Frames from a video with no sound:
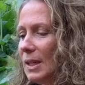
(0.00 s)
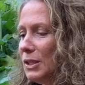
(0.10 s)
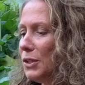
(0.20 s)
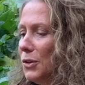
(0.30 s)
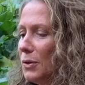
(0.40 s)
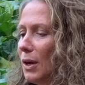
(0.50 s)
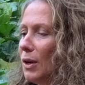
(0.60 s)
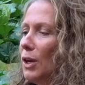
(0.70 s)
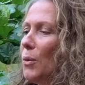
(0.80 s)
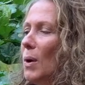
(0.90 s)
So,
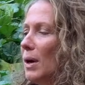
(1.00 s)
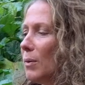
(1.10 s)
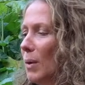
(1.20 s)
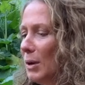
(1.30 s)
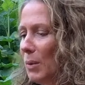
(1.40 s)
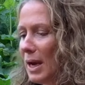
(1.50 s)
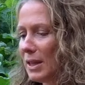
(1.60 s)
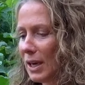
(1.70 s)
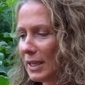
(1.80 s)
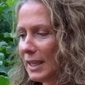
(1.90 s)
you know, one way
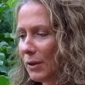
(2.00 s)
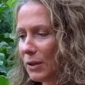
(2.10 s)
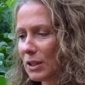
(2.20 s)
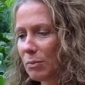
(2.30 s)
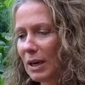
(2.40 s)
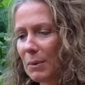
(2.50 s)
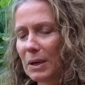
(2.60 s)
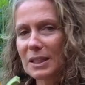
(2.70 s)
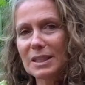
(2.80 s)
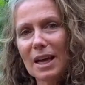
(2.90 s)
that I tell that it's ready, when
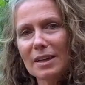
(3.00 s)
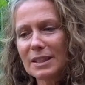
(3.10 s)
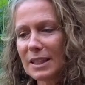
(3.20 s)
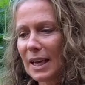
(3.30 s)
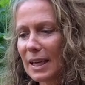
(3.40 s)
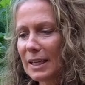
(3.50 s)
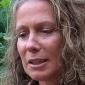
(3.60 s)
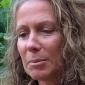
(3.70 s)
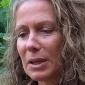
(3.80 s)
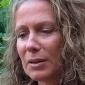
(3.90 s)
it starts to get a
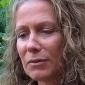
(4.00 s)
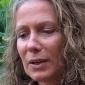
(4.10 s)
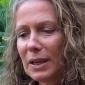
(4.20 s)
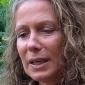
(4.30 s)
little bit of